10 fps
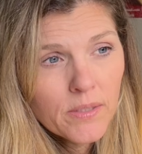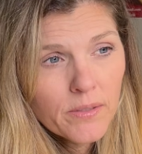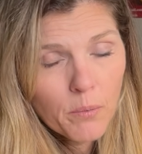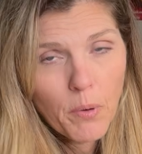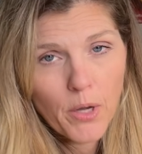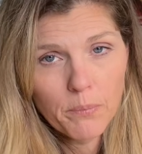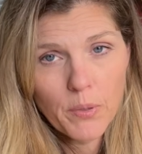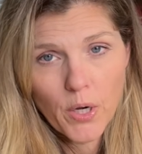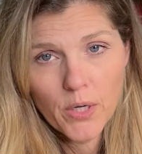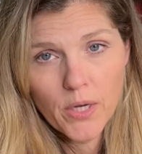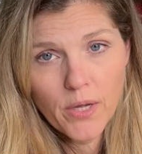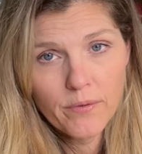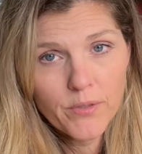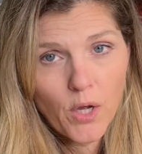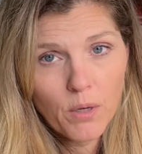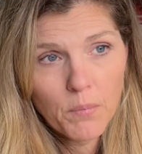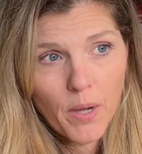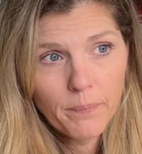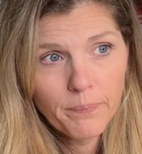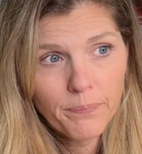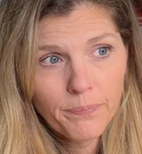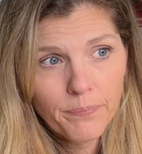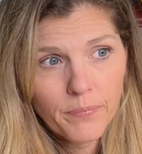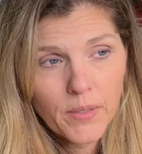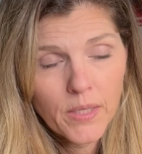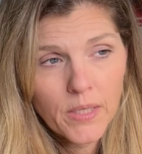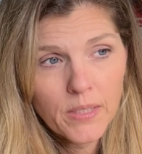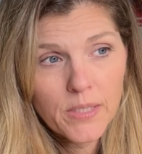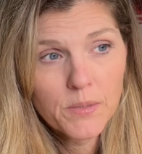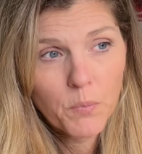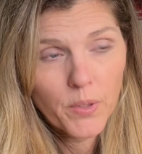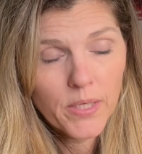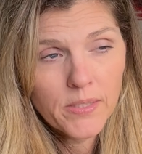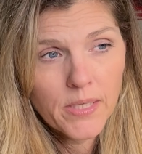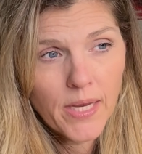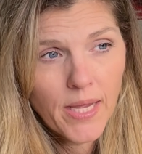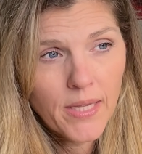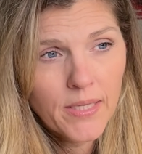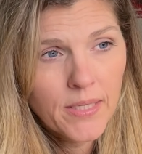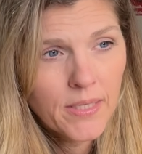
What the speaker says: the bottom part of Dog Mom this morning, today.